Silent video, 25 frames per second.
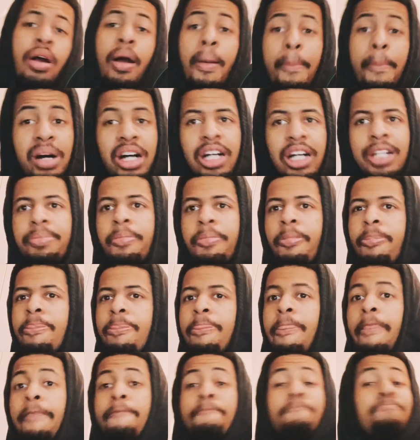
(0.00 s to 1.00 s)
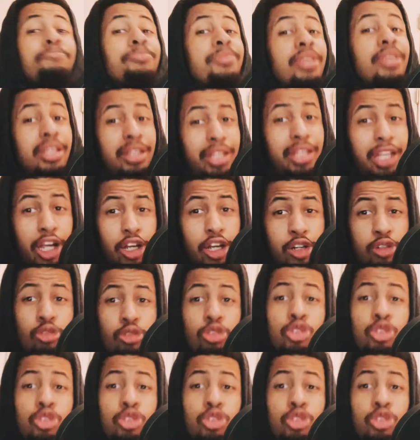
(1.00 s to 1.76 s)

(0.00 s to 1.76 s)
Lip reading: But there's your